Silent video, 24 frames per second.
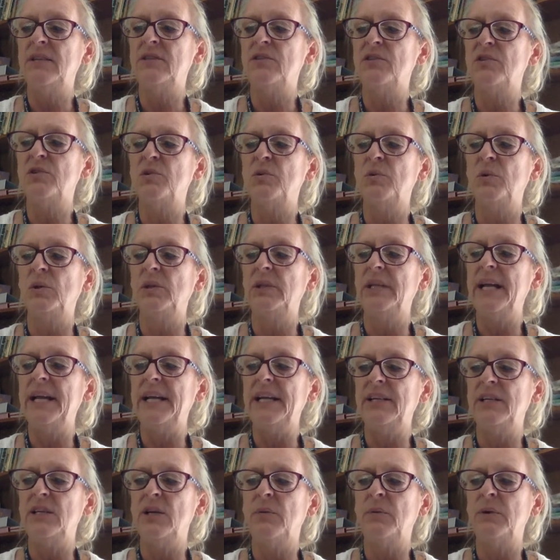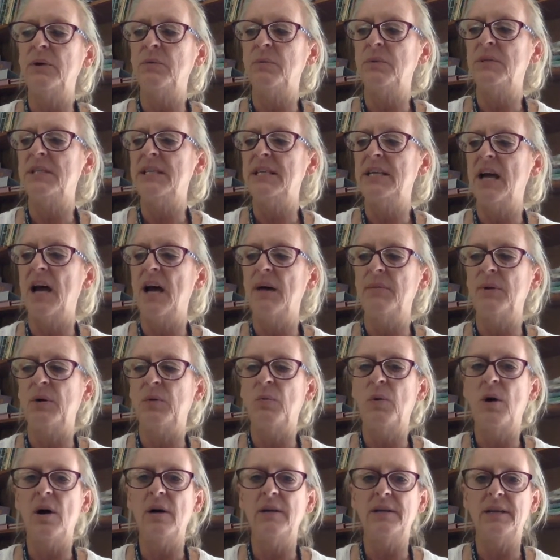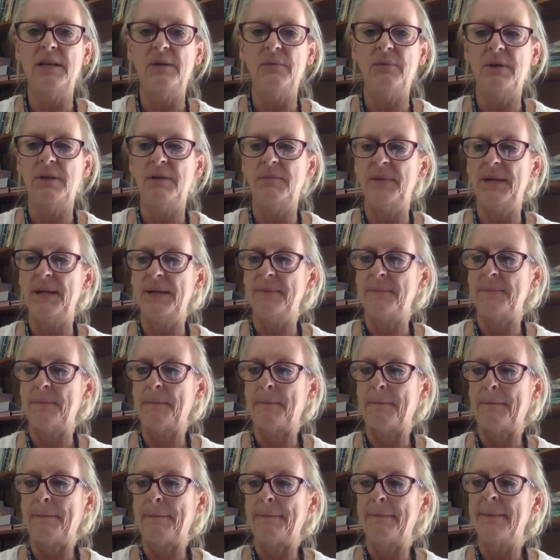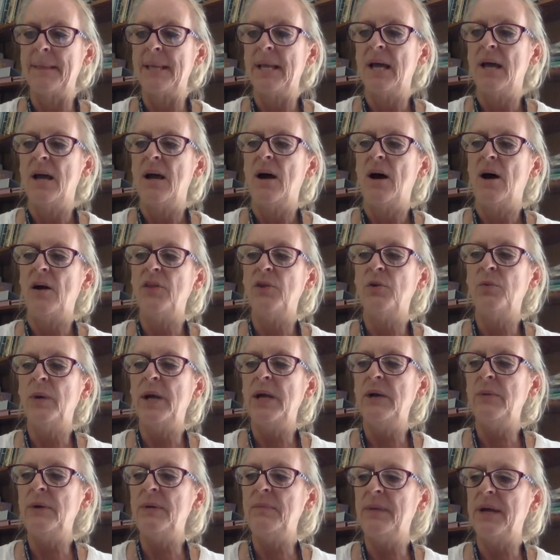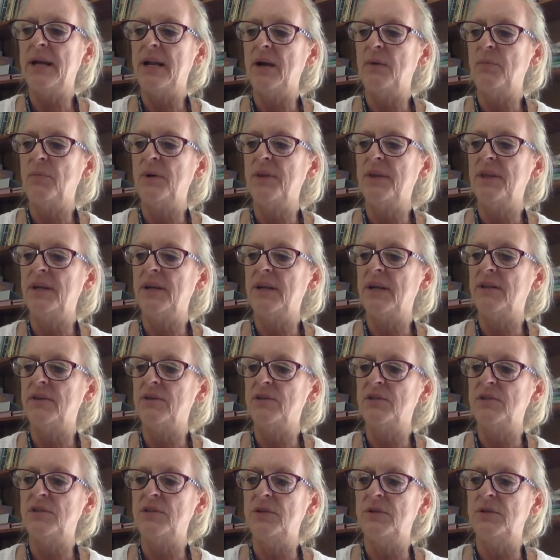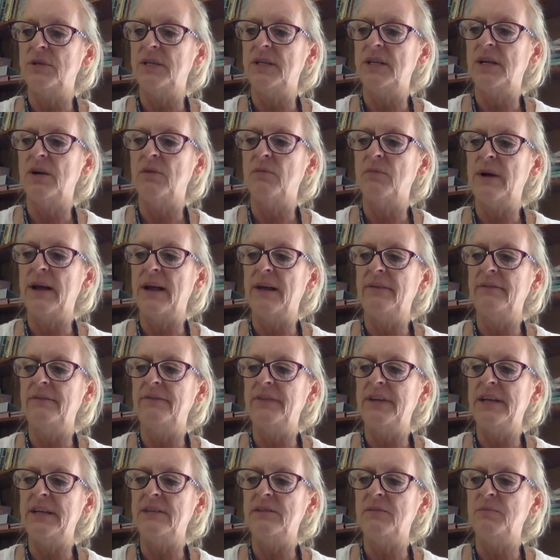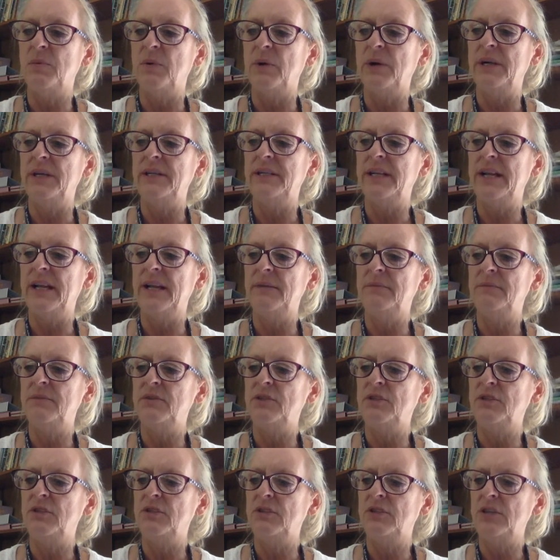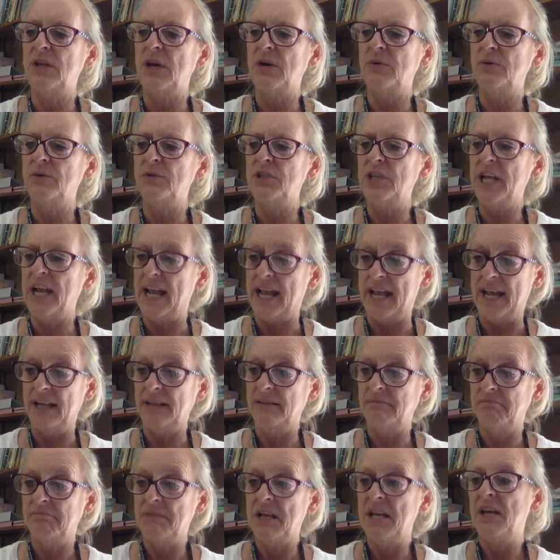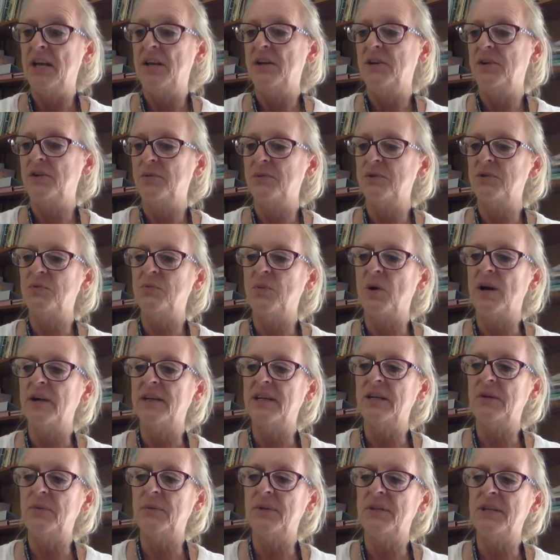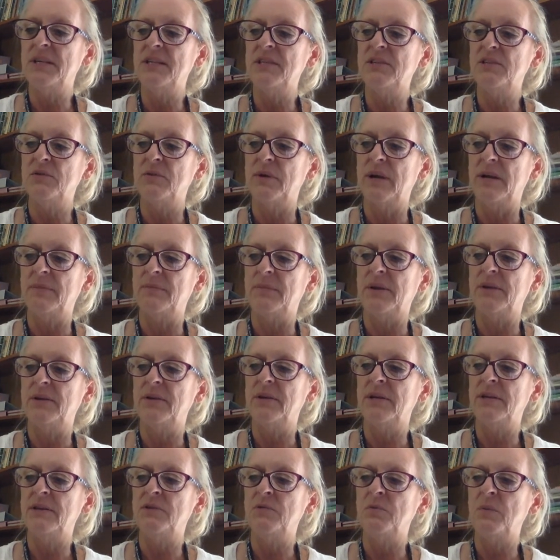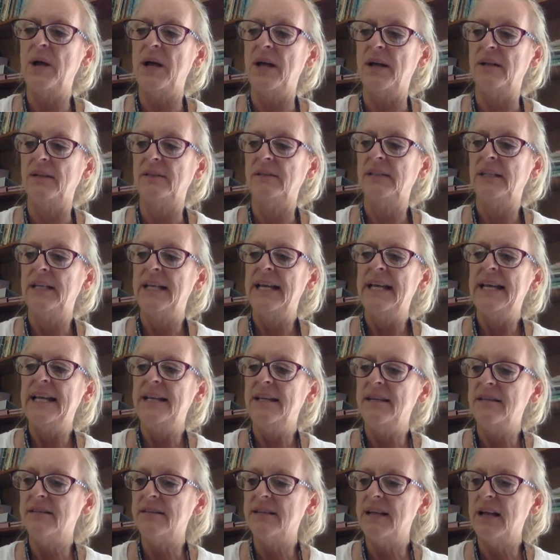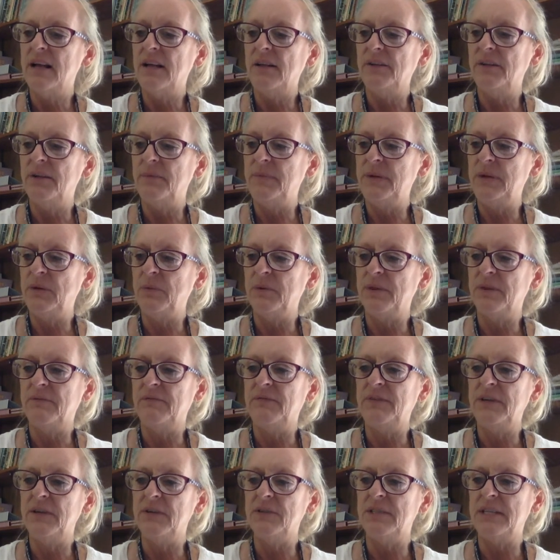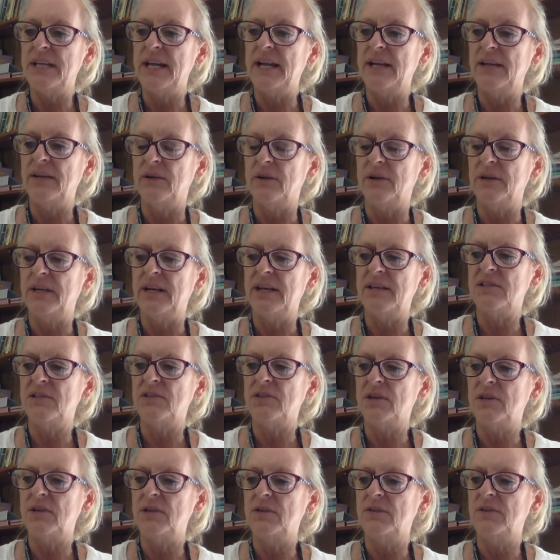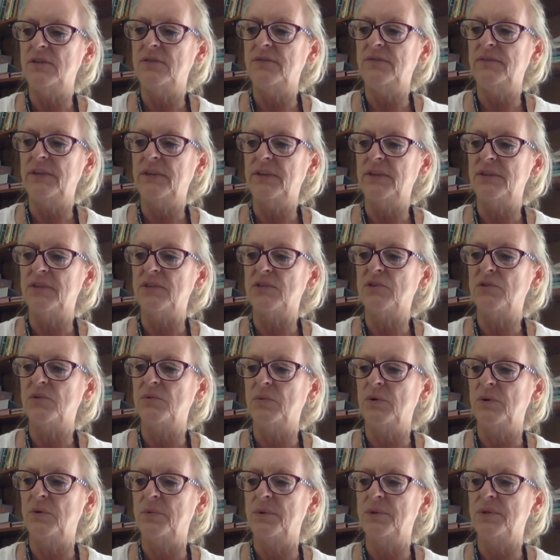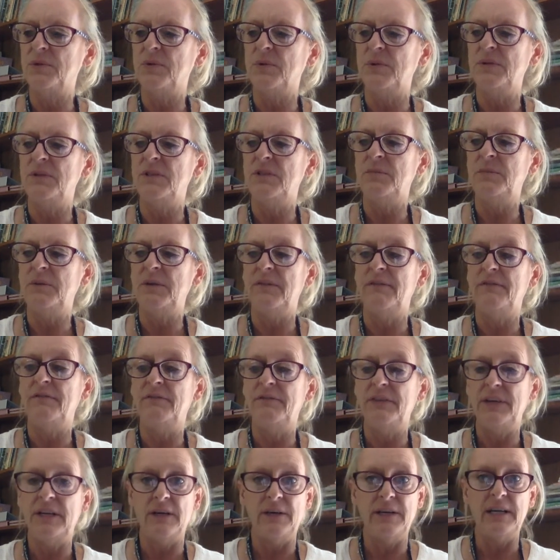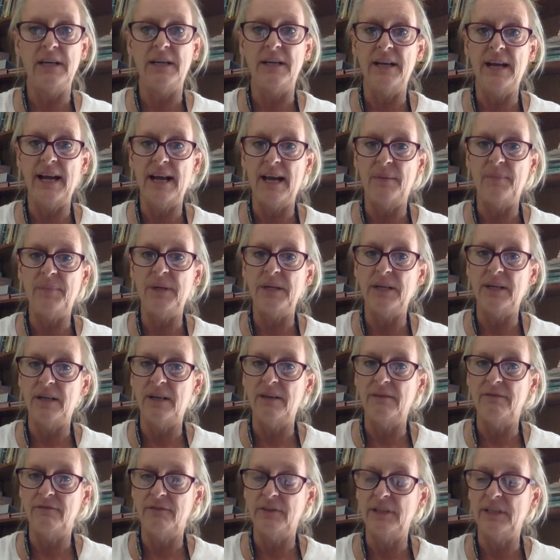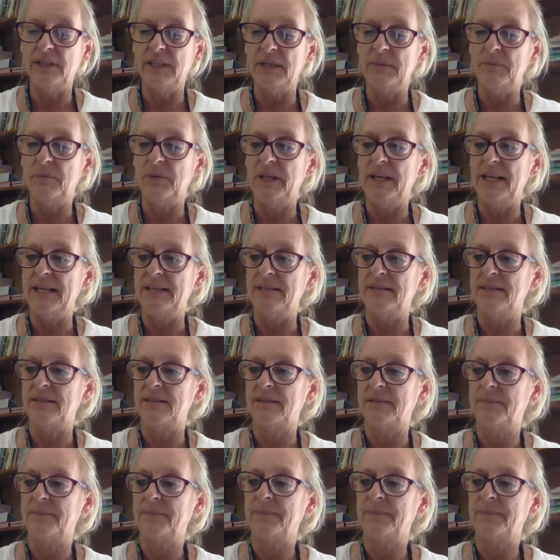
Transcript: to school late, no one would see Amma walking with me. On the way, we met up with another student, a round-faced boy named Xiao Zhe, who was walking with his grandmother as well. He scowled at me with fierce anger, and I started to feel that school was going to be a very unhappy and unfriendly place.